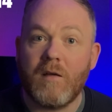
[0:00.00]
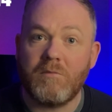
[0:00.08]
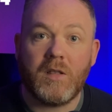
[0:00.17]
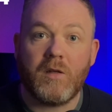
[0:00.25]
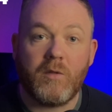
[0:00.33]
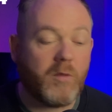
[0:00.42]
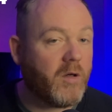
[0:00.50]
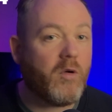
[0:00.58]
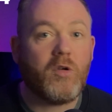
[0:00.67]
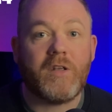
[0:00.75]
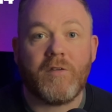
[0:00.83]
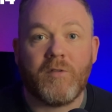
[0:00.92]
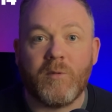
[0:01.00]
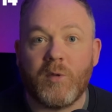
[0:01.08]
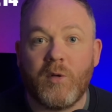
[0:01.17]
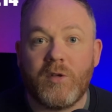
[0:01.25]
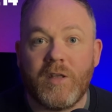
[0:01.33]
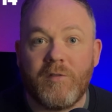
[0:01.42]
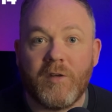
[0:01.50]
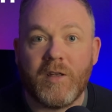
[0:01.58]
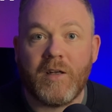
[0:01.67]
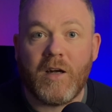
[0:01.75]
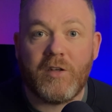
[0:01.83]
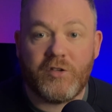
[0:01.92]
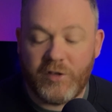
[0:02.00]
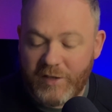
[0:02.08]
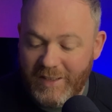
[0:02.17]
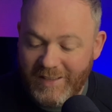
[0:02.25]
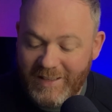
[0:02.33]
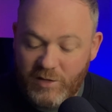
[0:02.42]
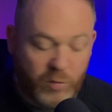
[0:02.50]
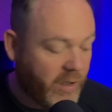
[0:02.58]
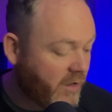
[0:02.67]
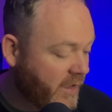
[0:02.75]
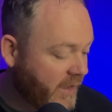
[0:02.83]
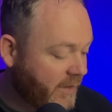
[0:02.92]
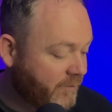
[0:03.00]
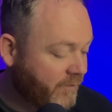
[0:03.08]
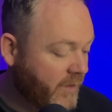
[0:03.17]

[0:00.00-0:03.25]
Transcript: You know, we're all different. We're all different in our journey, and that's where I am.